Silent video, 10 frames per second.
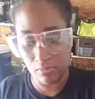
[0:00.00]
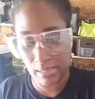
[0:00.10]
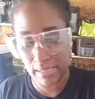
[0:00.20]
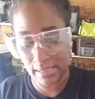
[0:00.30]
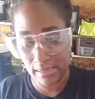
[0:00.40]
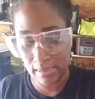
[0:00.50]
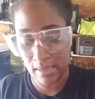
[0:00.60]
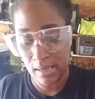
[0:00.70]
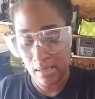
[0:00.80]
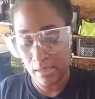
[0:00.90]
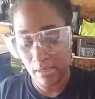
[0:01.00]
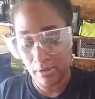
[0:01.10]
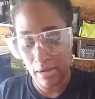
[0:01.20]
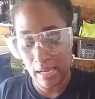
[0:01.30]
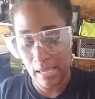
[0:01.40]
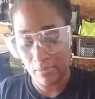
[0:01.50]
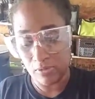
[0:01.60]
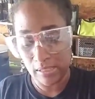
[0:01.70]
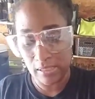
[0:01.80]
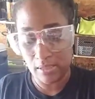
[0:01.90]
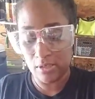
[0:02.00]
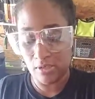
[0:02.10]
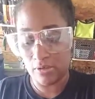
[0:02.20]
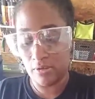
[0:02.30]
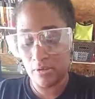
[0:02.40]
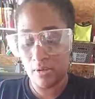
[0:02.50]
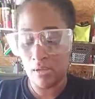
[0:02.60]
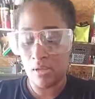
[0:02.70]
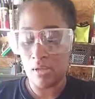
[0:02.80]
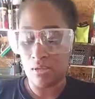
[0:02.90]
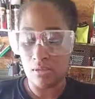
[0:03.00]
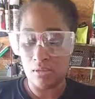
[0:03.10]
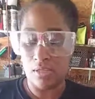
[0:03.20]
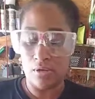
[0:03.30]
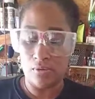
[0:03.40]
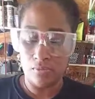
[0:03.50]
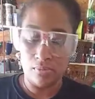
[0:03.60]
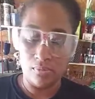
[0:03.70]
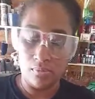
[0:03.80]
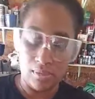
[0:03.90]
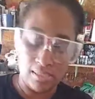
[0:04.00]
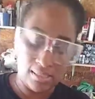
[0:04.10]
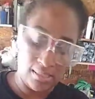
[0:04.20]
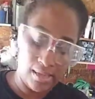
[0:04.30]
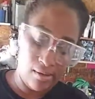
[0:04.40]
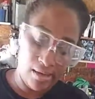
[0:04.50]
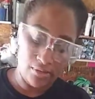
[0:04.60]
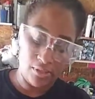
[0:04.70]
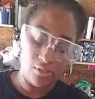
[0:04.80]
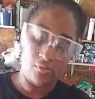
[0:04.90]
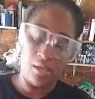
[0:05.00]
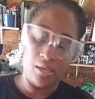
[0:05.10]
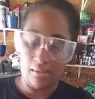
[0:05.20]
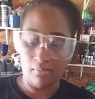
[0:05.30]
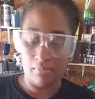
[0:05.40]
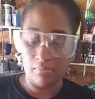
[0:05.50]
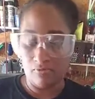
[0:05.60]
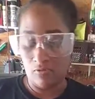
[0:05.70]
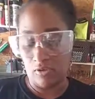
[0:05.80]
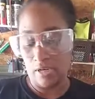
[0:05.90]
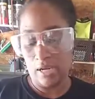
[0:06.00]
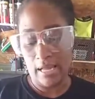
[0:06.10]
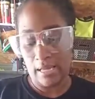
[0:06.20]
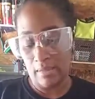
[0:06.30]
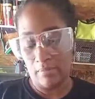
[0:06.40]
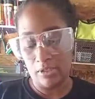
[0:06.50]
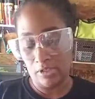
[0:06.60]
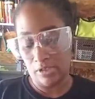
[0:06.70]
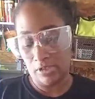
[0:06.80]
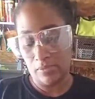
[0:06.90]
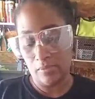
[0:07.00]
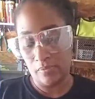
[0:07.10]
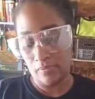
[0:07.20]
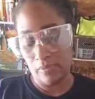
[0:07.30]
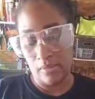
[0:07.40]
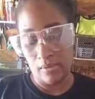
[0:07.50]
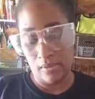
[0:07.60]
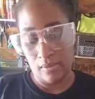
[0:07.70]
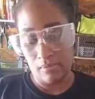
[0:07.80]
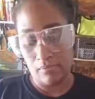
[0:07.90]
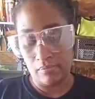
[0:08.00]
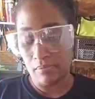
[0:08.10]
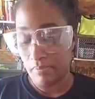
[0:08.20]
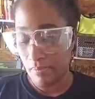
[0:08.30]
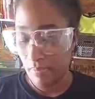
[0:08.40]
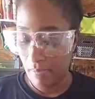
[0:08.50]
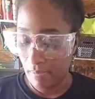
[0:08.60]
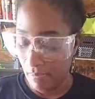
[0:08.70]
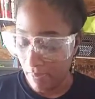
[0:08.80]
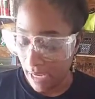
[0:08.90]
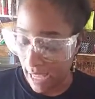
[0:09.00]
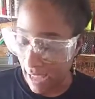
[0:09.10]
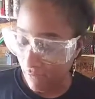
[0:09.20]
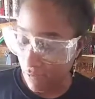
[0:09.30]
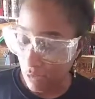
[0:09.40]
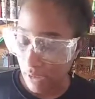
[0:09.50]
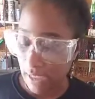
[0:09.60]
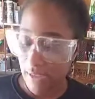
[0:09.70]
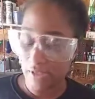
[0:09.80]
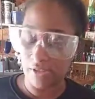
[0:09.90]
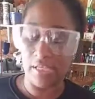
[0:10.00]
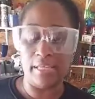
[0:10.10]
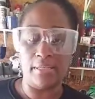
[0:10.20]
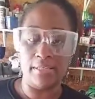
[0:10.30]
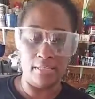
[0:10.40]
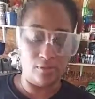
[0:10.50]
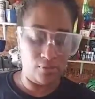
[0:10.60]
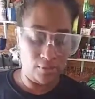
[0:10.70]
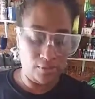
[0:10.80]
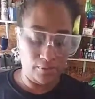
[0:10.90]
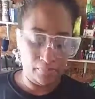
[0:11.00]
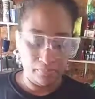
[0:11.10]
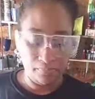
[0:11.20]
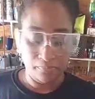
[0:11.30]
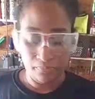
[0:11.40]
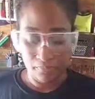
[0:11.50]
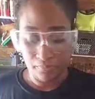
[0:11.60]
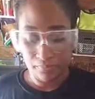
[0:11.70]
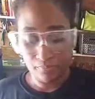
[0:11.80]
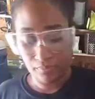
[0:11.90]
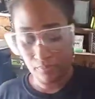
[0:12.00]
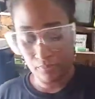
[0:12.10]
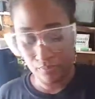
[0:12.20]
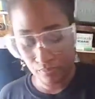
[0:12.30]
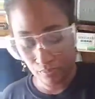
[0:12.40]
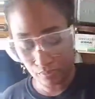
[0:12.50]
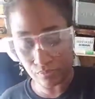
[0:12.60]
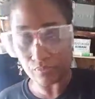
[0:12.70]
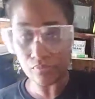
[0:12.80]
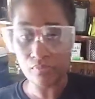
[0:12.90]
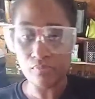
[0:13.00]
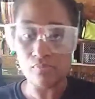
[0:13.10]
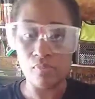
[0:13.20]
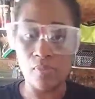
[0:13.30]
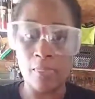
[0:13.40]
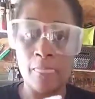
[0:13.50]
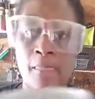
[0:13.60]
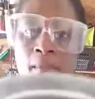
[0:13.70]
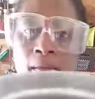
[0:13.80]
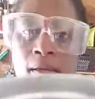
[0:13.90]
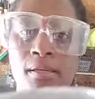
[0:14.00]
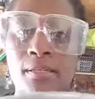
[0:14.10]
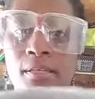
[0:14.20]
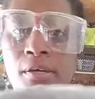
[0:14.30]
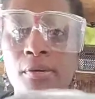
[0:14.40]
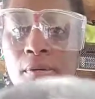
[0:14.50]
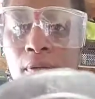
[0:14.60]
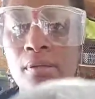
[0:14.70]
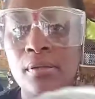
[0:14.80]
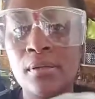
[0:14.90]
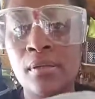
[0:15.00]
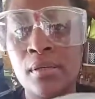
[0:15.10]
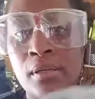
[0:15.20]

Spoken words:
wants to invest that money when they first turn out, because like me, I didn't know if this was something I was really going to continue doing, and maybe their funds are allocated other places and they're not able to get a turner. So this is